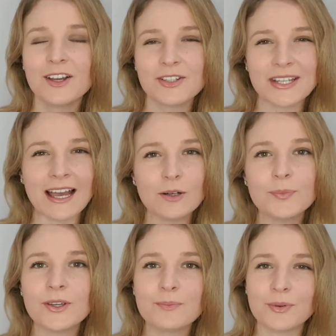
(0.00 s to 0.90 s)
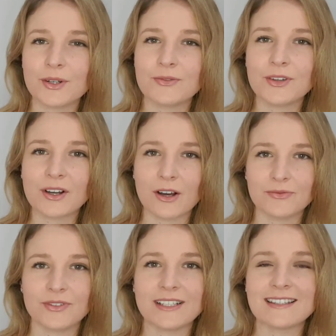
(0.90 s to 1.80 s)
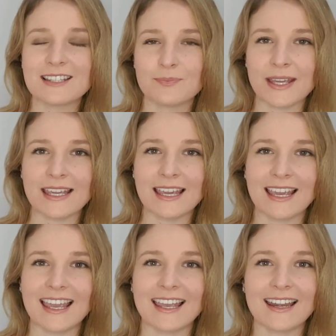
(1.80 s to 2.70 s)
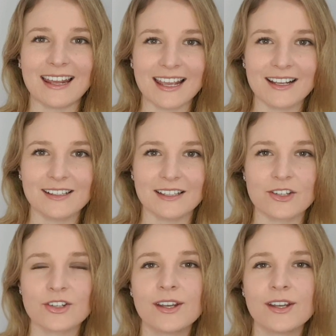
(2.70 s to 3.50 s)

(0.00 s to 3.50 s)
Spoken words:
to help you improve your confidence speaking in English.